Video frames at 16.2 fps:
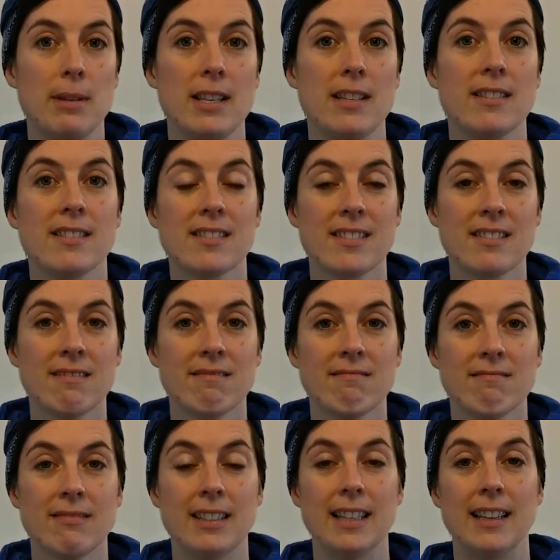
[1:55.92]
a piece
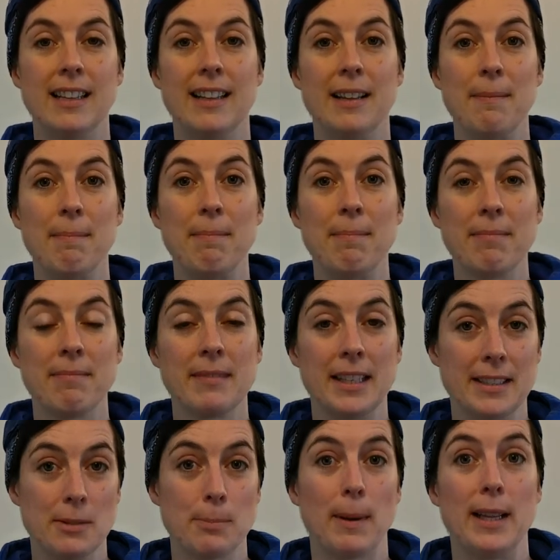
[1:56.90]

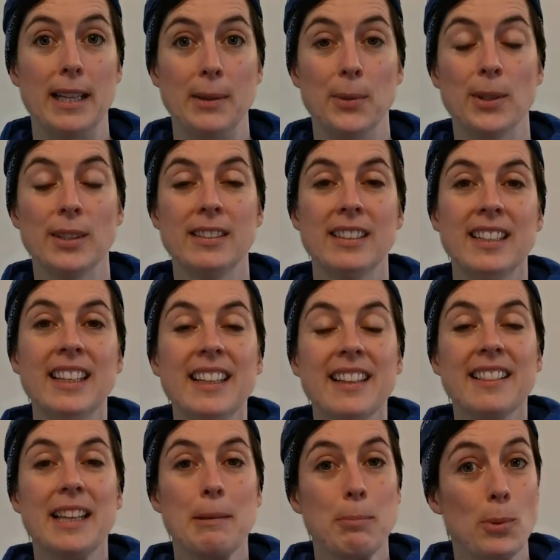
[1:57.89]
that is bilingual,
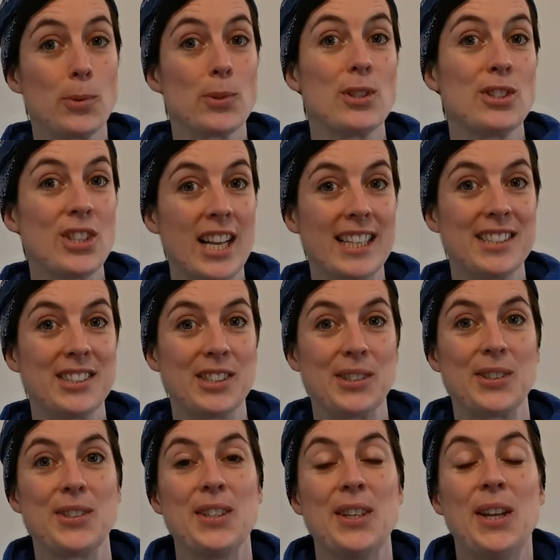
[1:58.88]
that poses
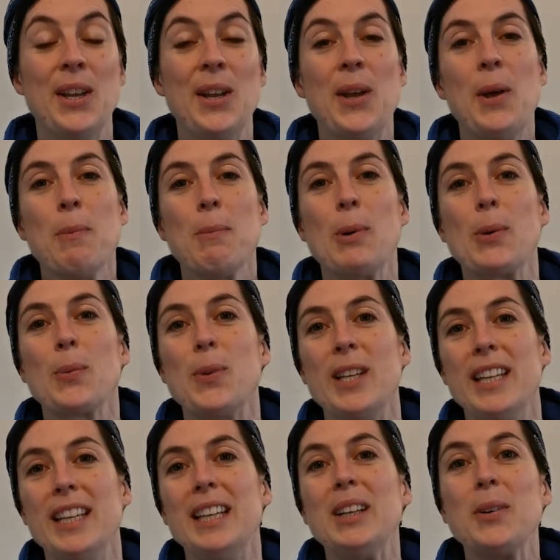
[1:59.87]
challenges. But
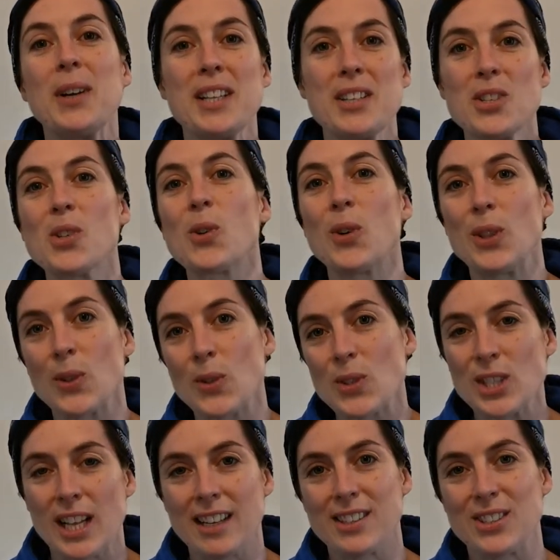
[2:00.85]
we quite enjoy
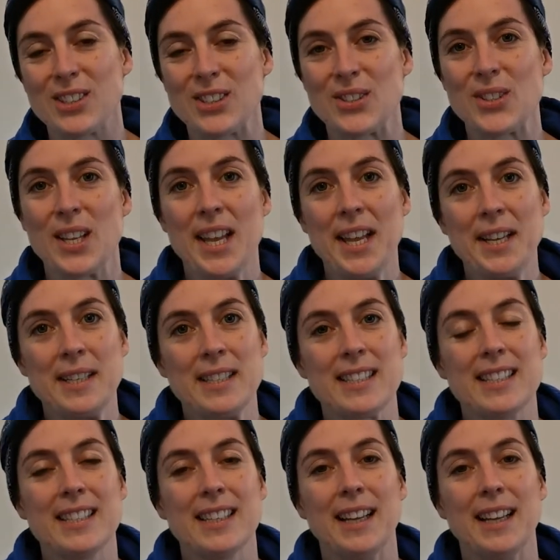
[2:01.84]
those challenges, and